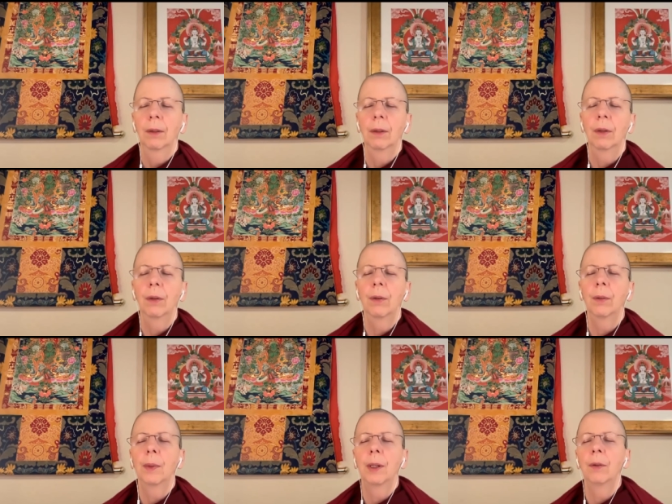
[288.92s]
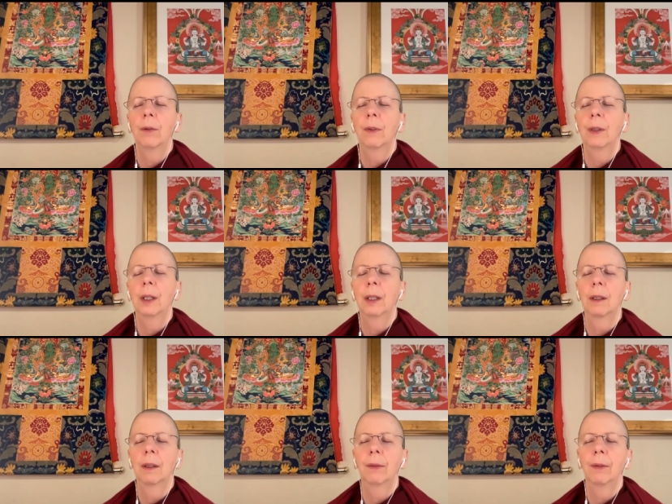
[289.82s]
Just notice where you're feeling
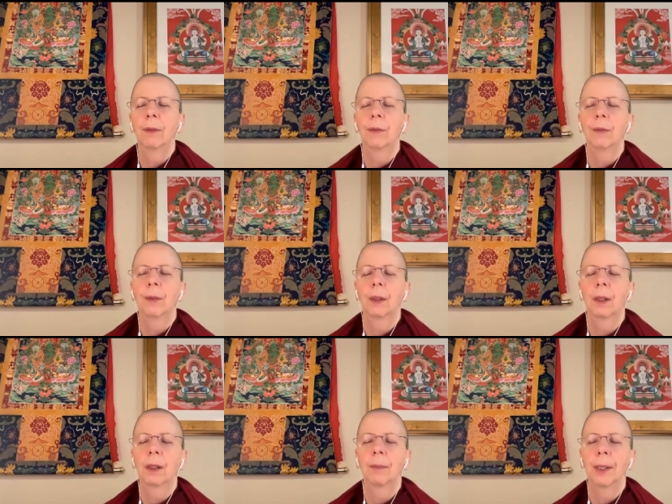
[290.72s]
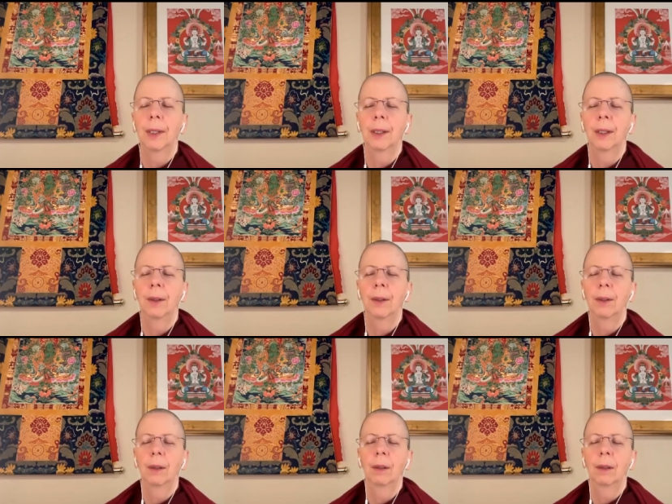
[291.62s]
it. If you've studied
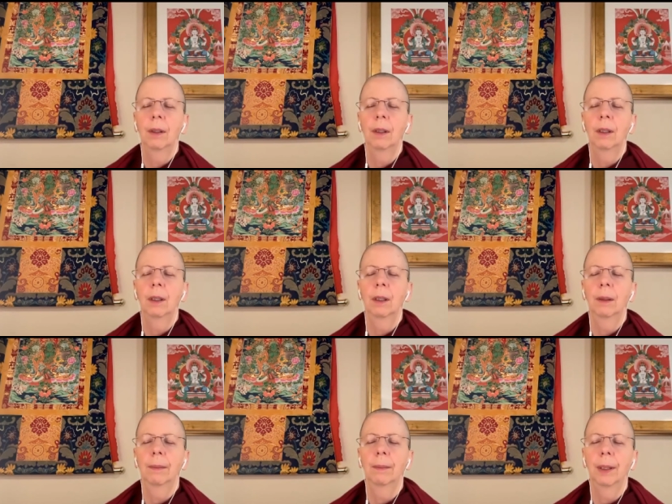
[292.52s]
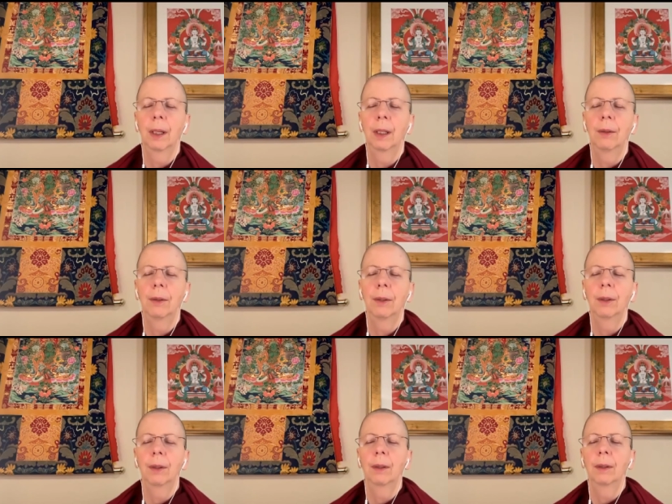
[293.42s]
meditation in the Pali
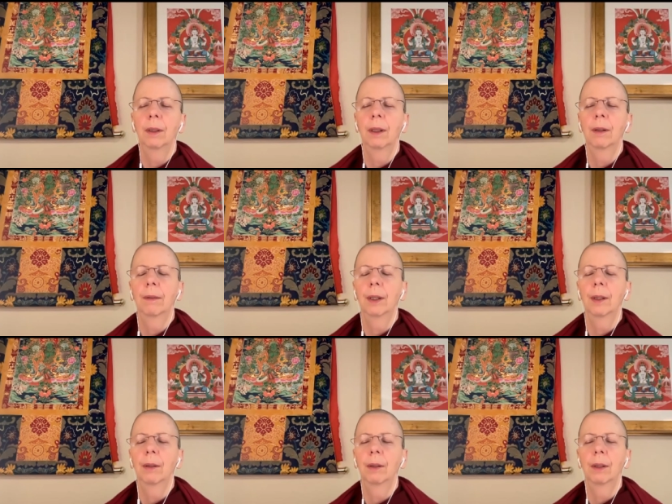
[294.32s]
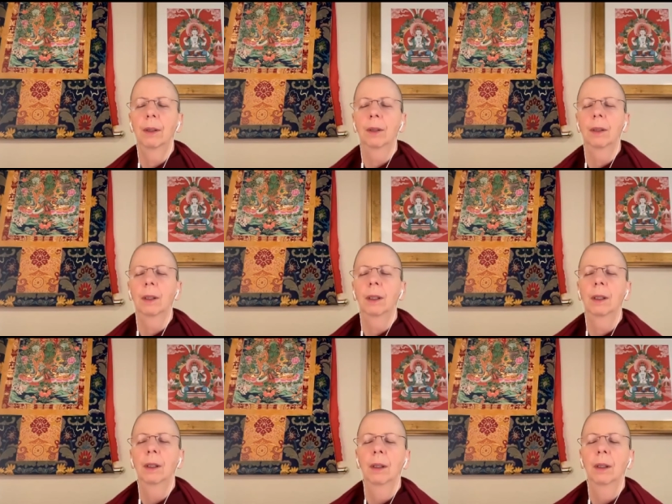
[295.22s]
tradition, in the Theravada tradition, they